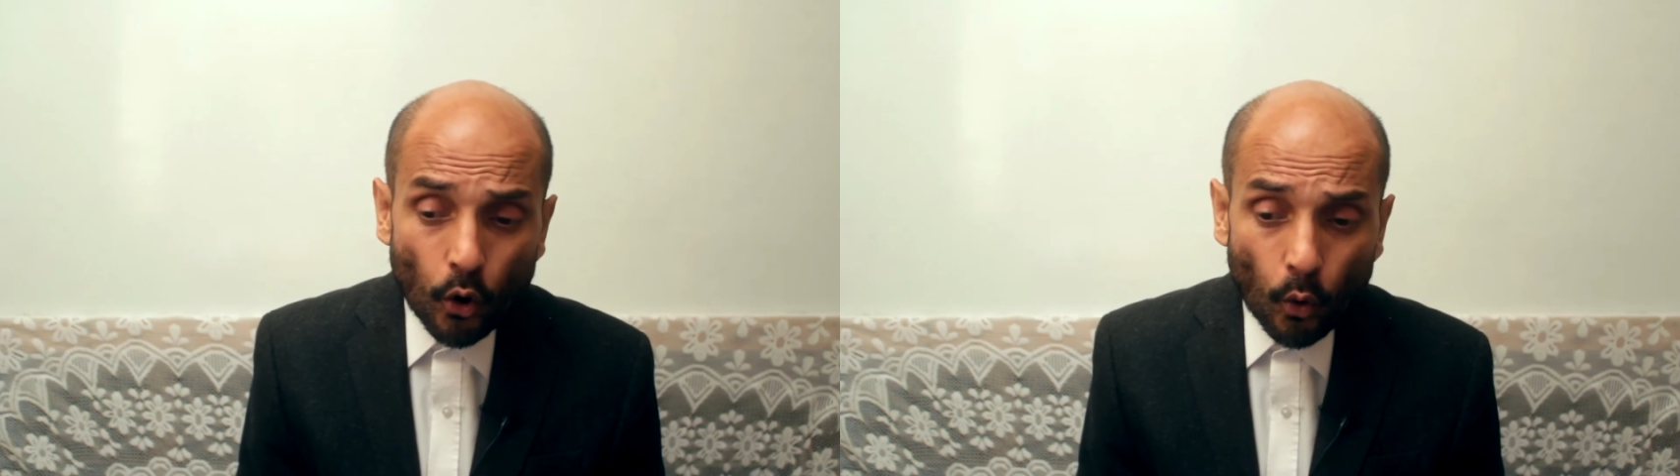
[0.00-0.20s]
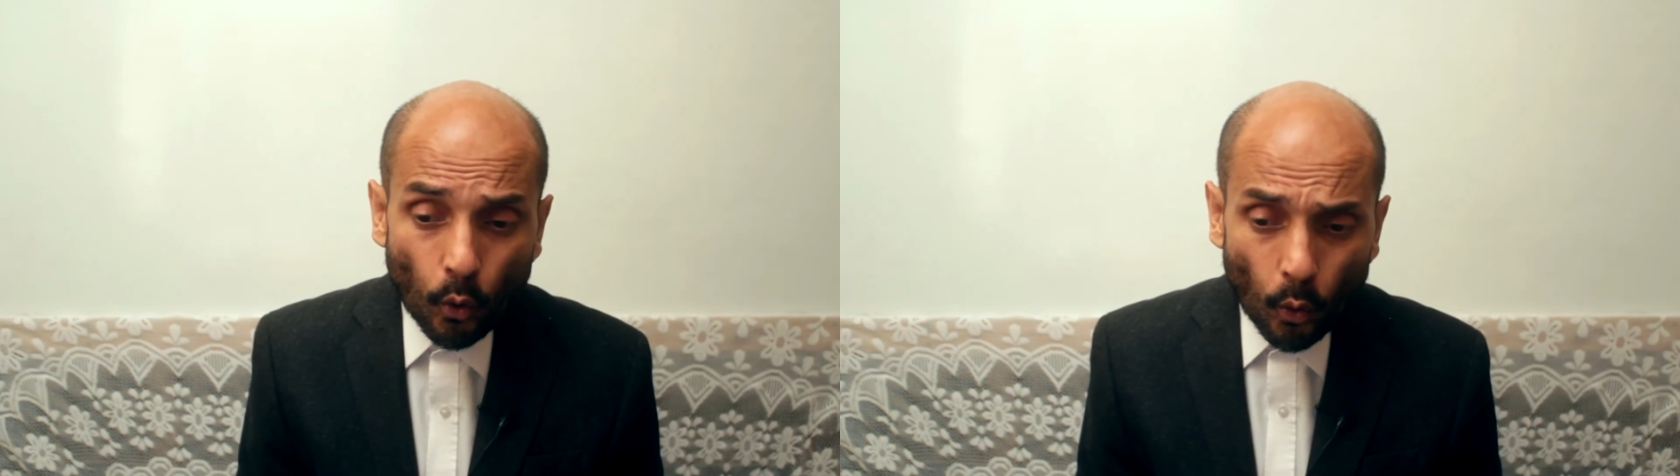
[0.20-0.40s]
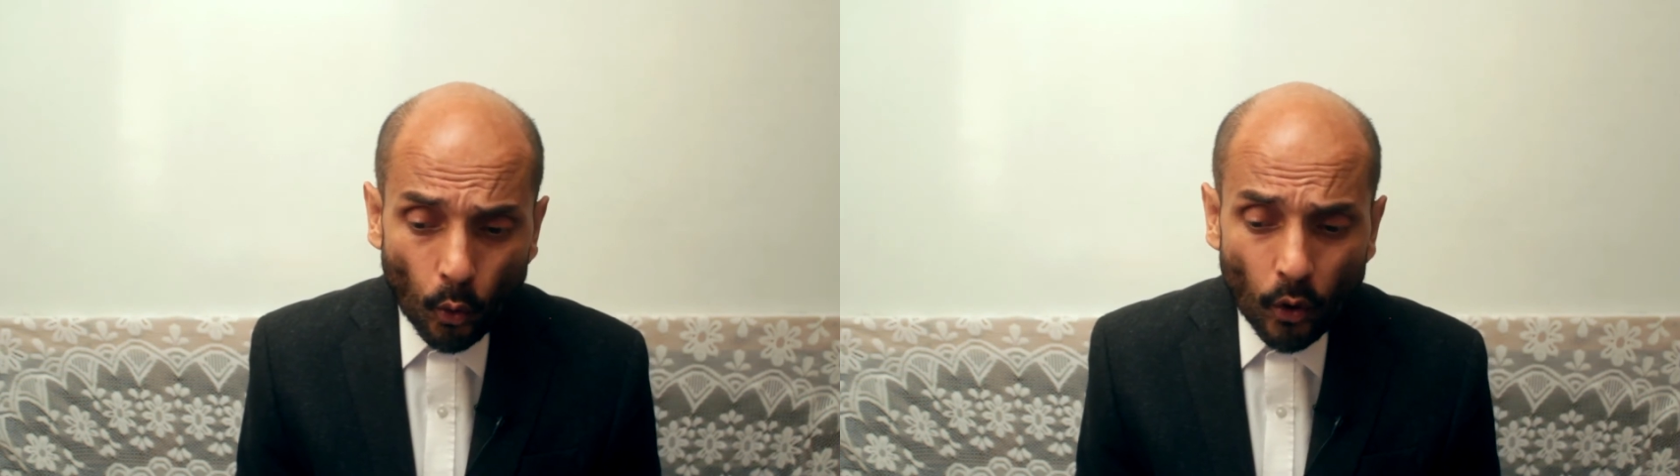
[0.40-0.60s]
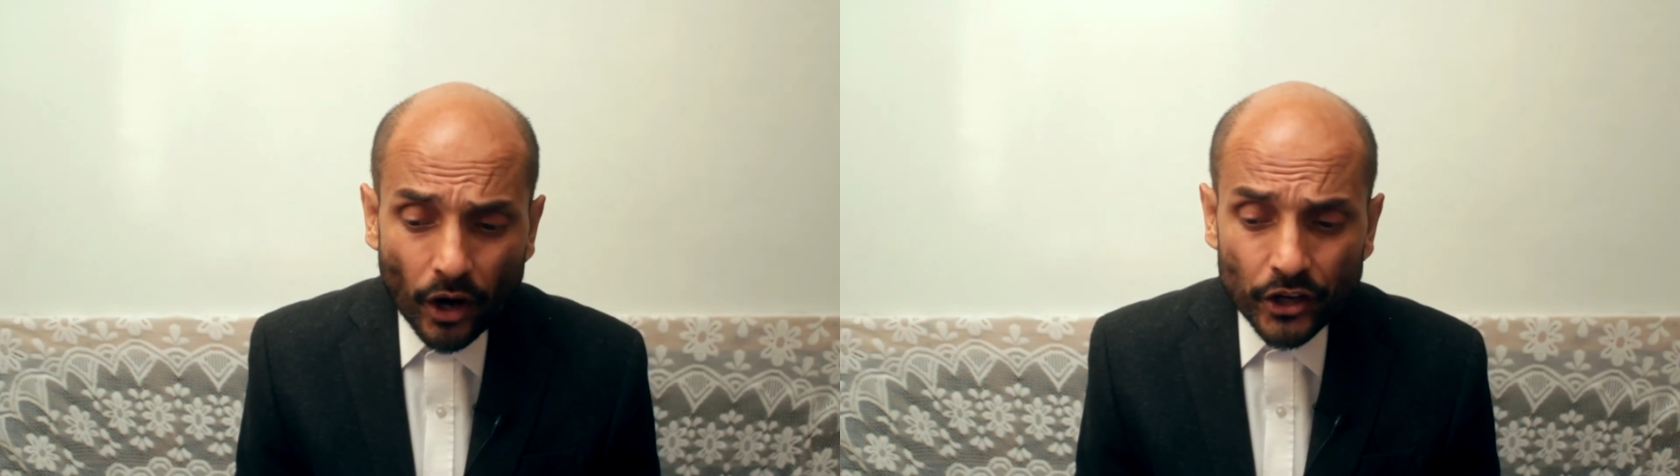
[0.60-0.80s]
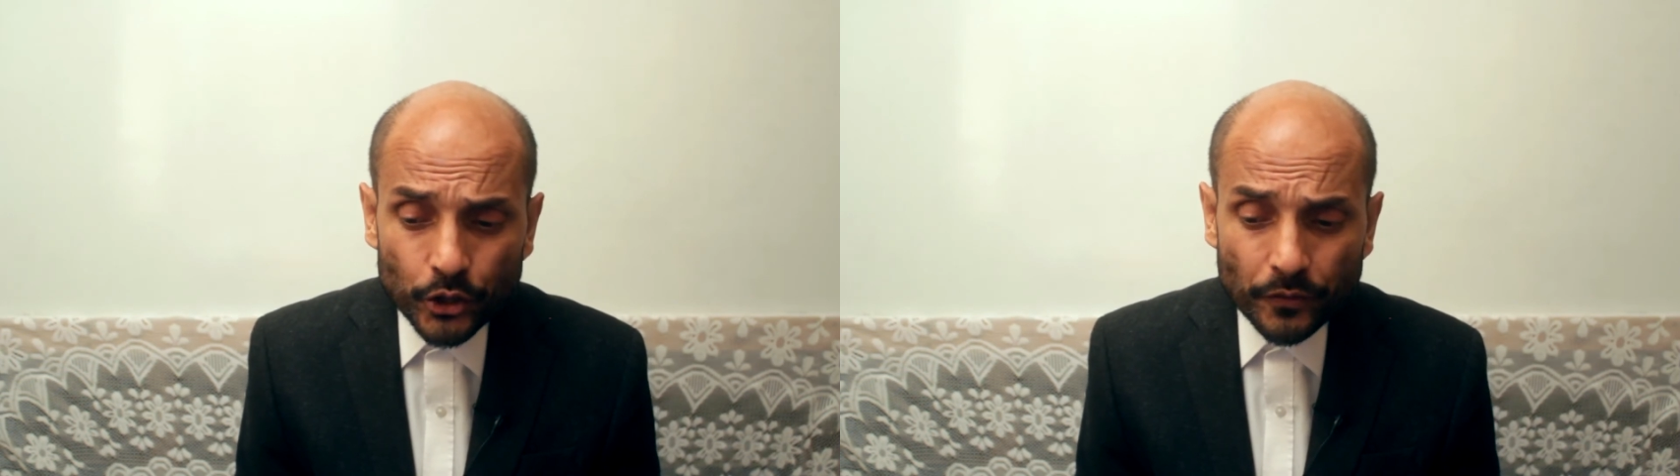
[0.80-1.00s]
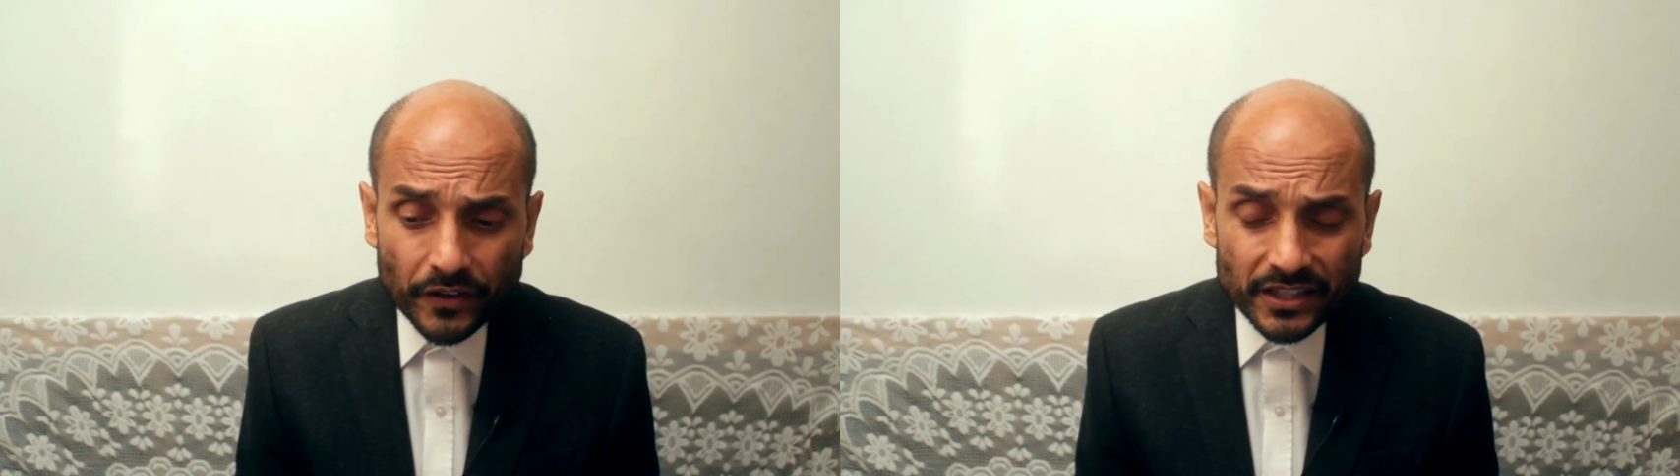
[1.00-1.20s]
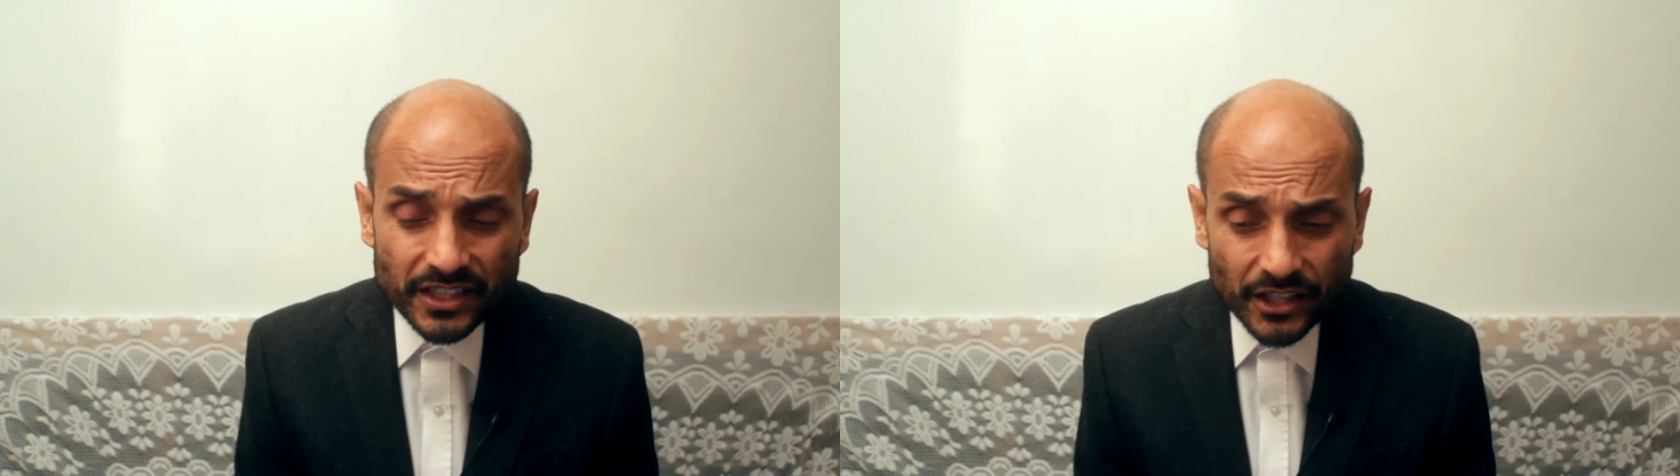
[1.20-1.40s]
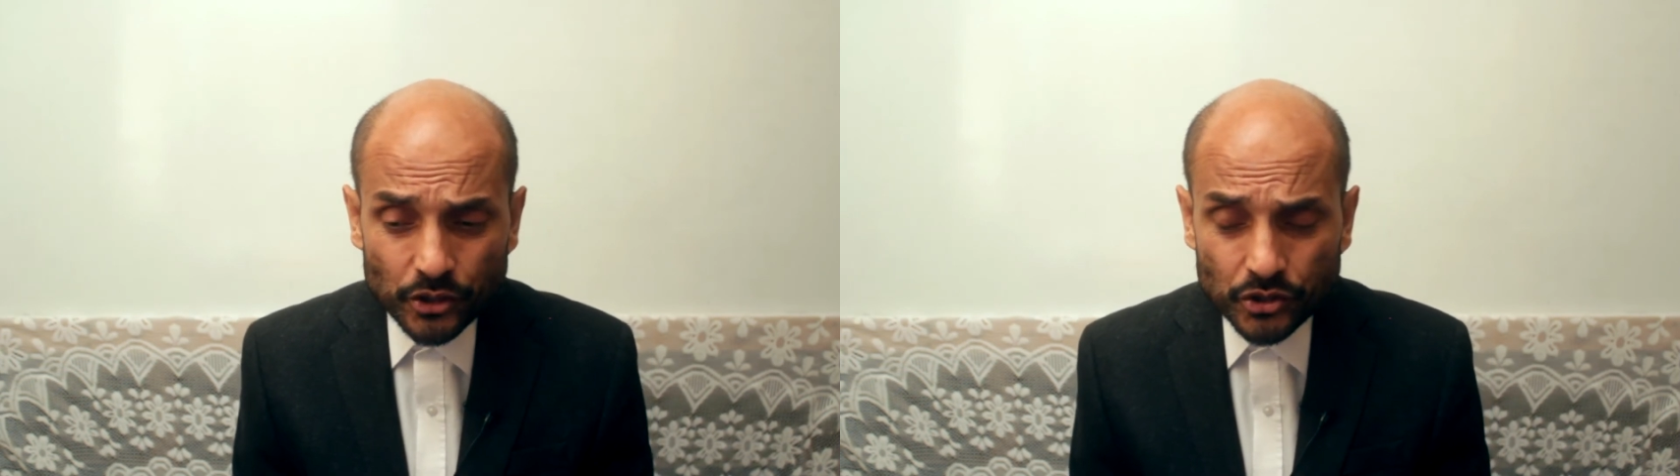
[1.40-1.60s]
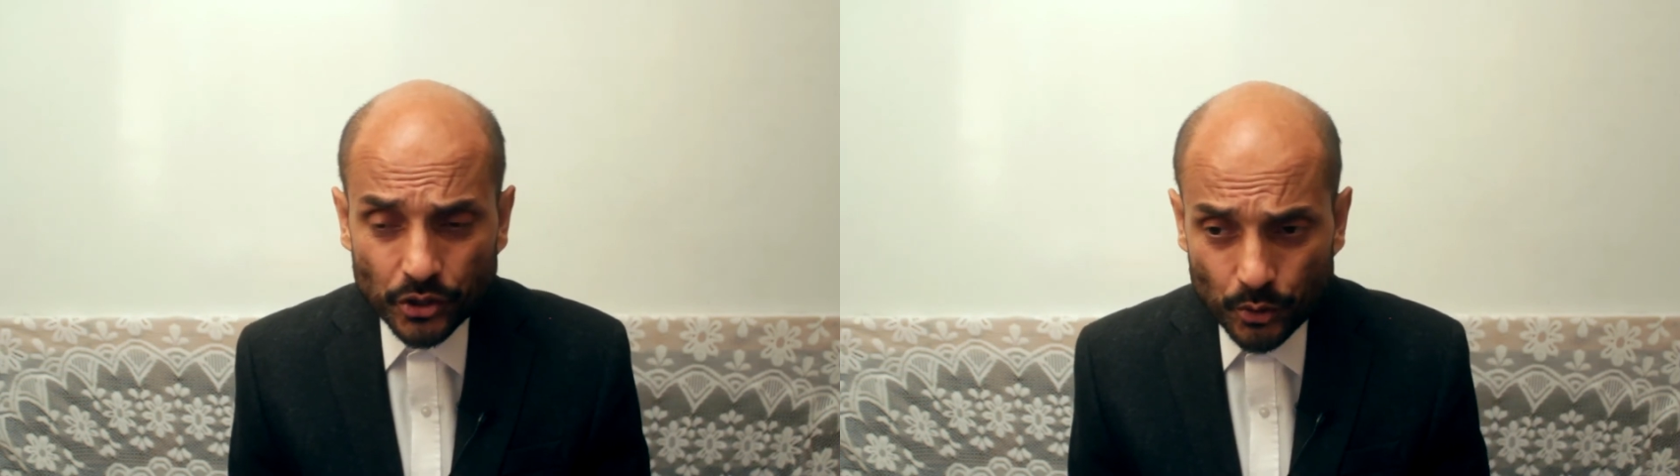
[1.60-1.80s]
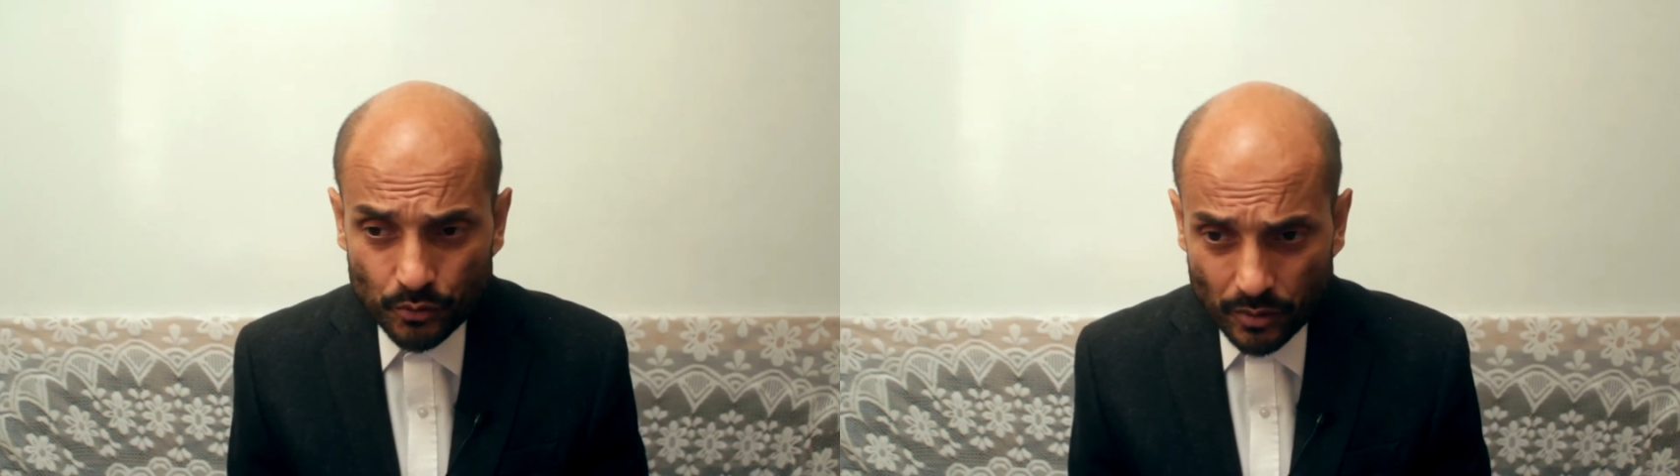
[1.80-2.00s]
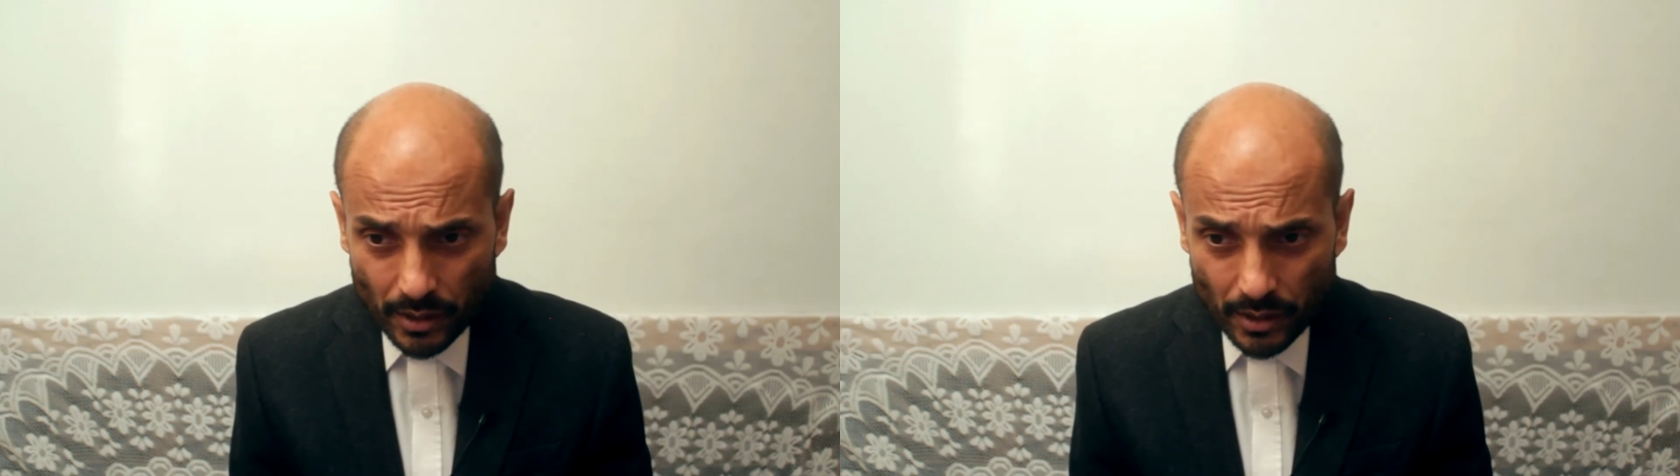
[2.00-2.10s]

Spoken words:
or you've continued to